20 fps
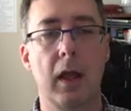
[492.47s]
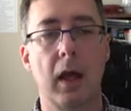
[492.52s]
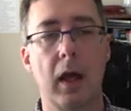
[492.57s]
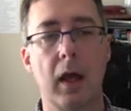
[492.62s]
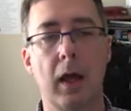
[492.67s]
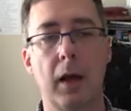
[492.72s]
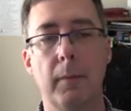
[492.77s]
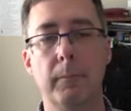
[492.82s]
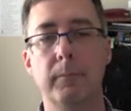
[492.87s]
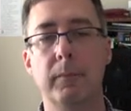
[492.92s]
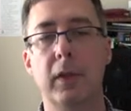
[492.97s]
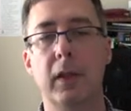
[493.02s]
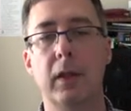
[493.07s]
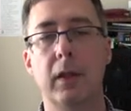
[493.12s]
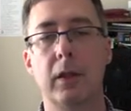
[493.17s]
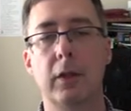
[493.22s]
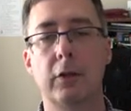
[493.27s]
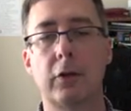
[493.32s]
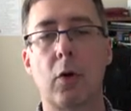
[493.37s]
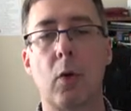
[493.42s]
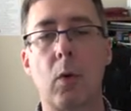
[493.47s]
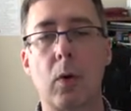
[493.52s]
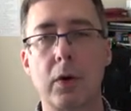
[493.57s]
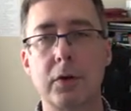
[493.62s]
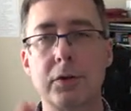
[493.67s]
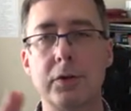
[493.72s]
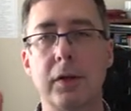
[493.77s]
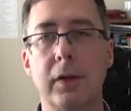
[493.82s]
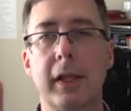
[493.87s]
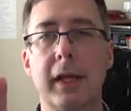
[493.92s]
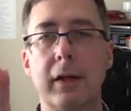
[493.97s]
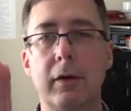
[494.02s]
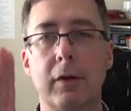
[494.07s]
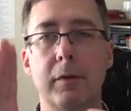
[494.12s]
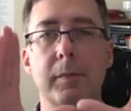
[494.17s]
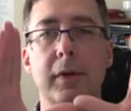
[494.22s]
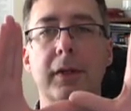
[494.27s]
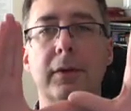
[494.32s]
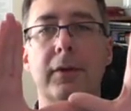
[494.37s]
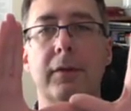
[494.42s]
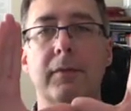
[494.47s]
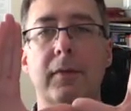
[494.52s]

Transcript: Um, torsional increments,